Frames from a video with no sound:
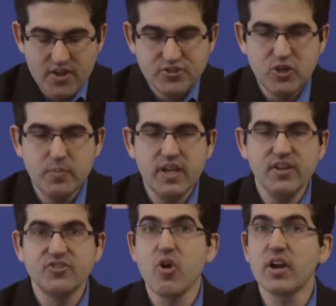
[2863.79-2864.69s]
to
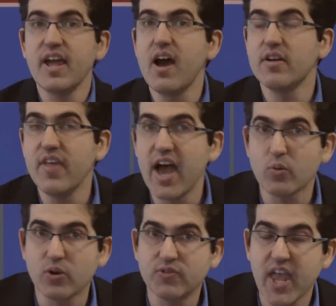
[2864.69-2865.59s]
be struck down in the
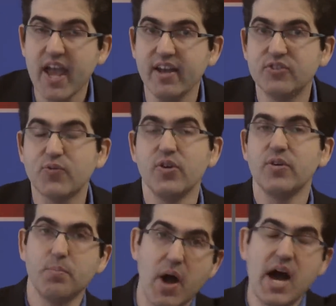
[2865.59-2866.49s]
Edwards case
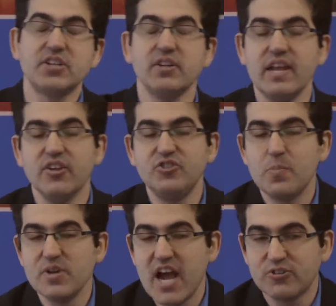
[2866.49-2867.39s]
for postulating a
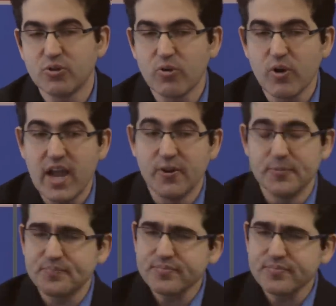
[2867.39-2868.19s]
supernatural creator.